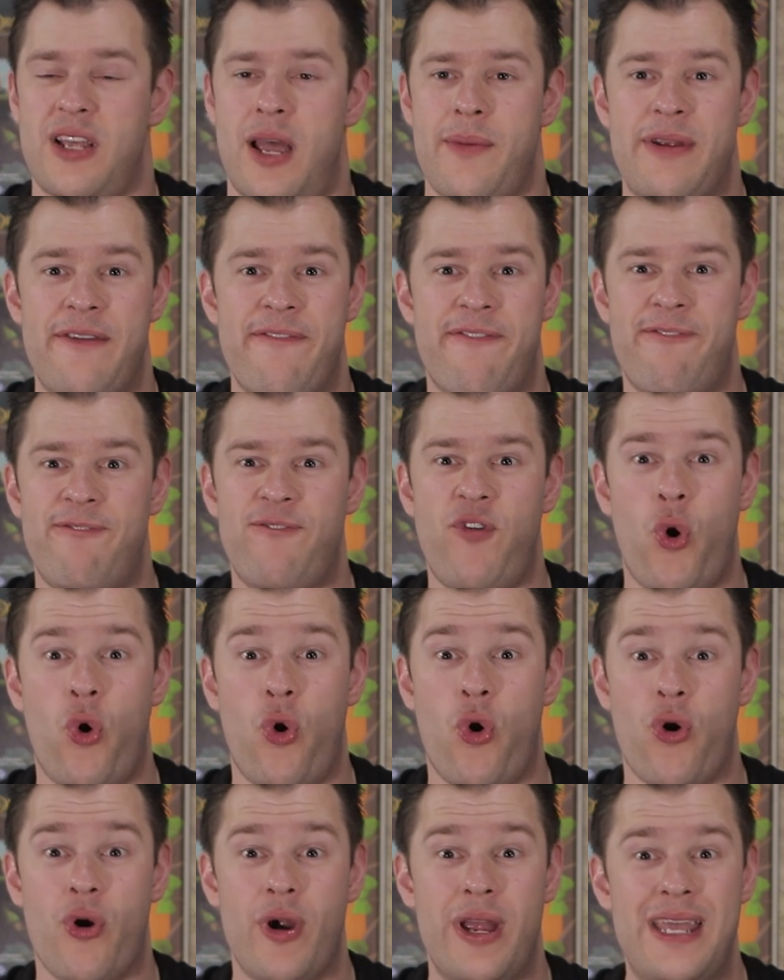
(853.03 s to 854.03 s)
I mean,
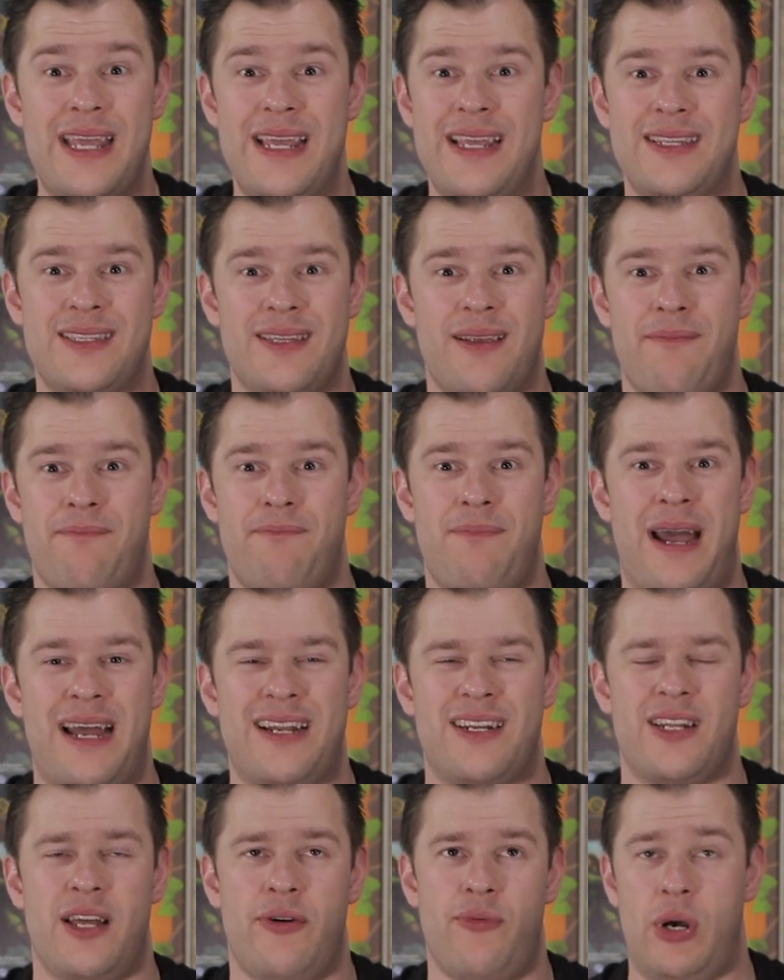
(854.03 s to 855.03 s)
4 is
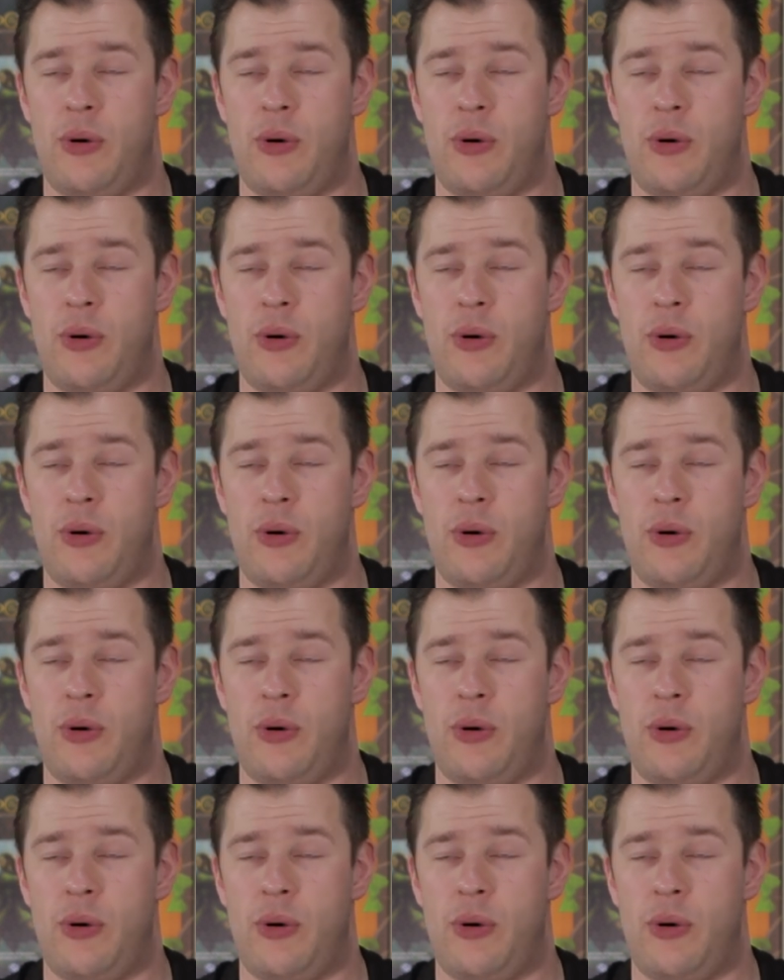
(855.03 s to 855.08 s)
bad enough.